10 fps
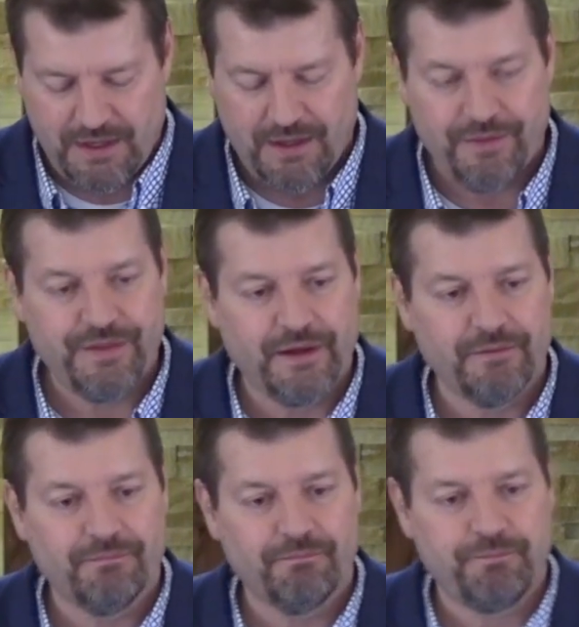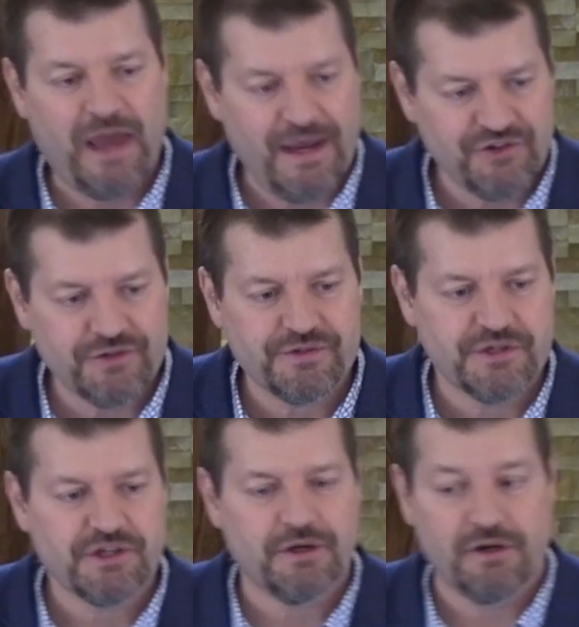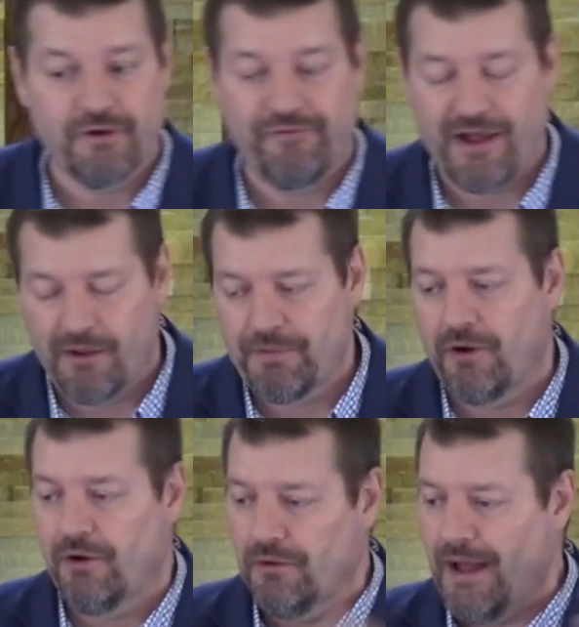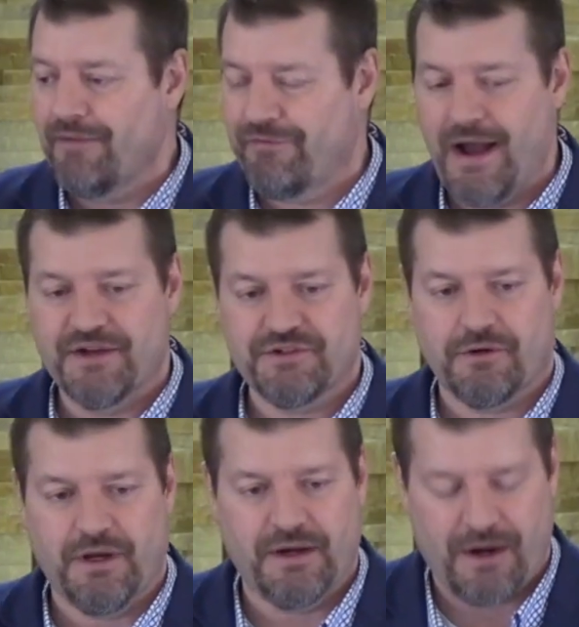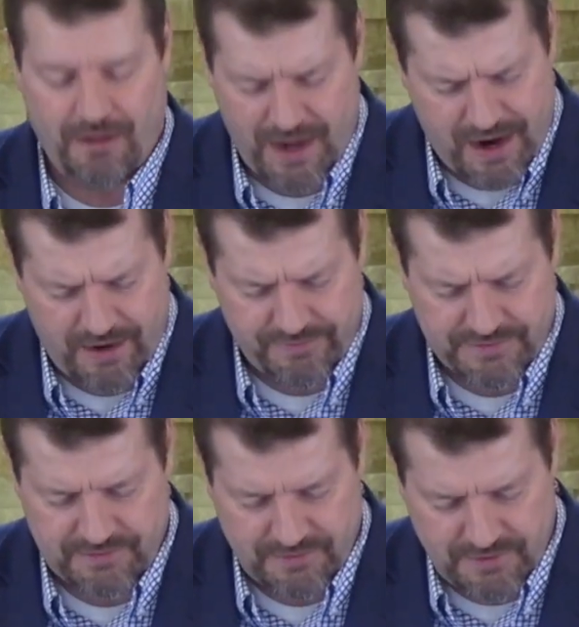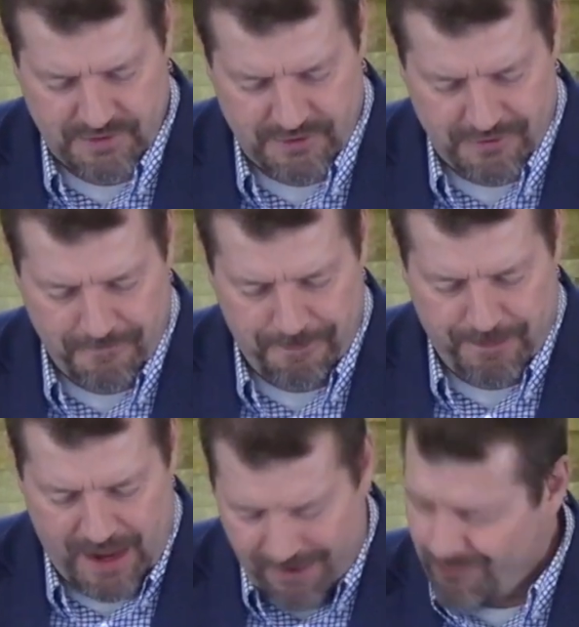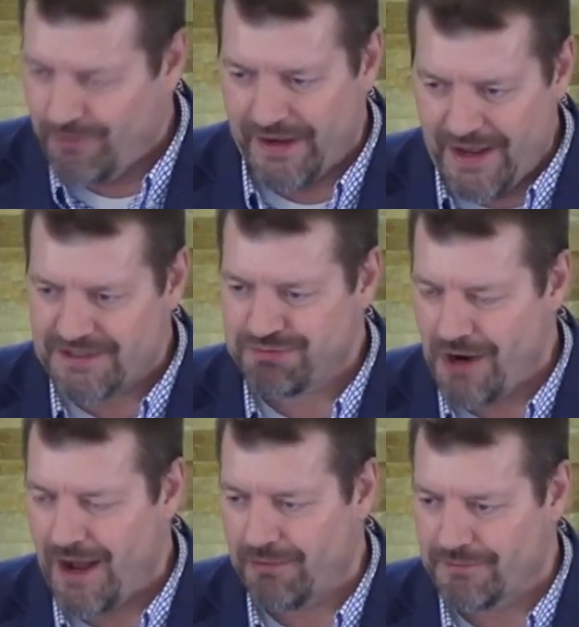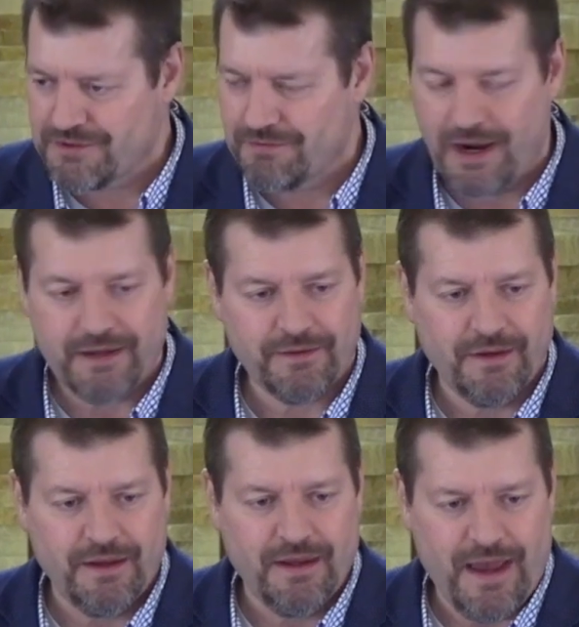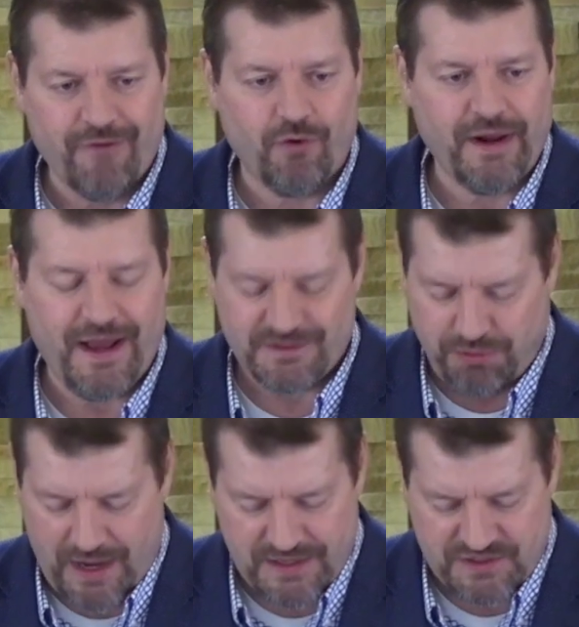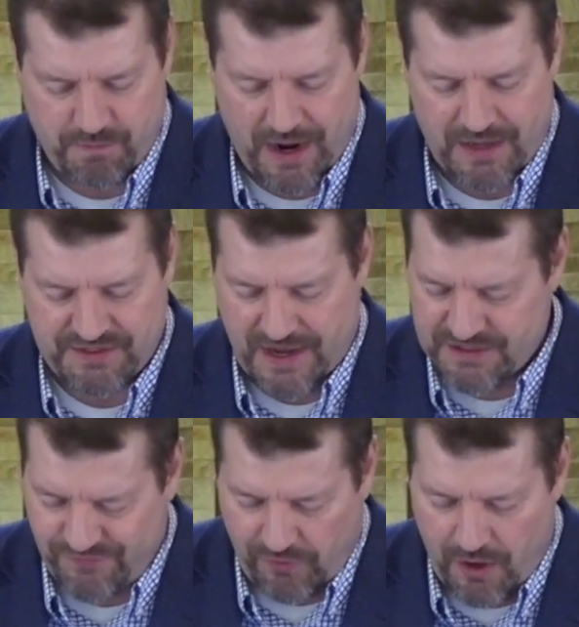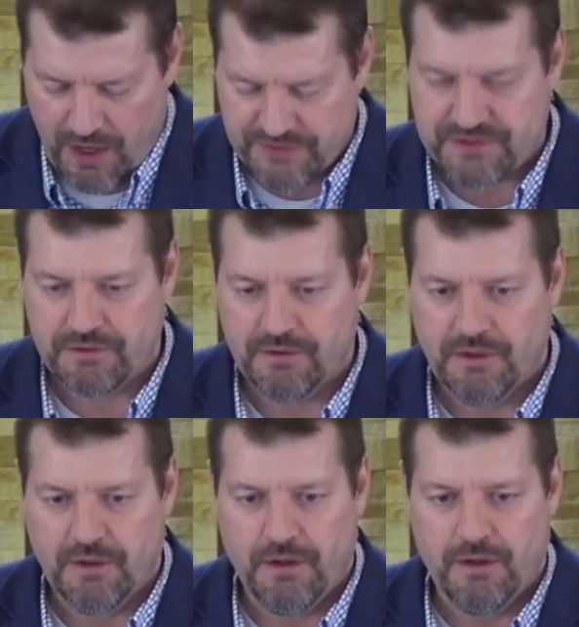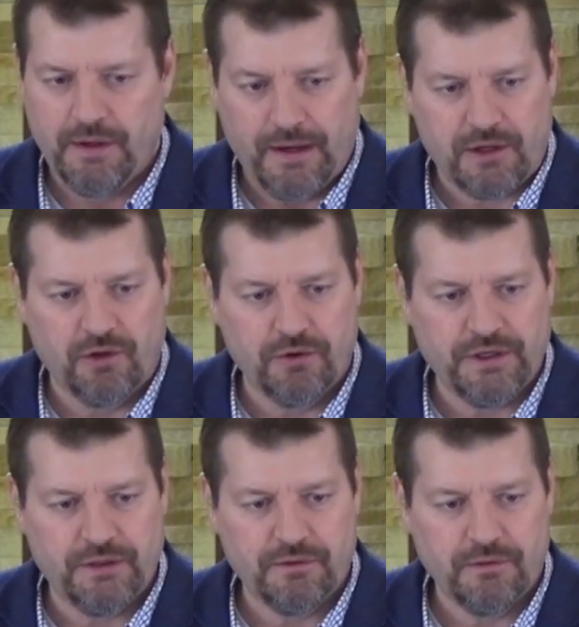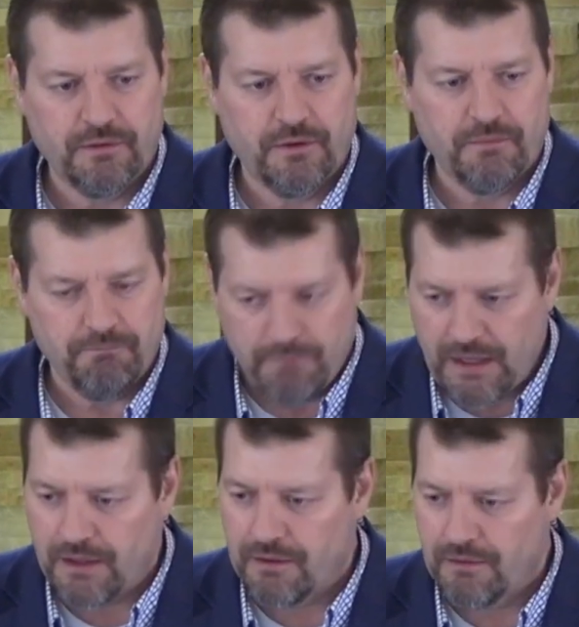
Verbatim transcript: then patience is going to develop a whole lot faster in our lives. Everyone has problems, right? Everyone has blind spots, has flaws, including me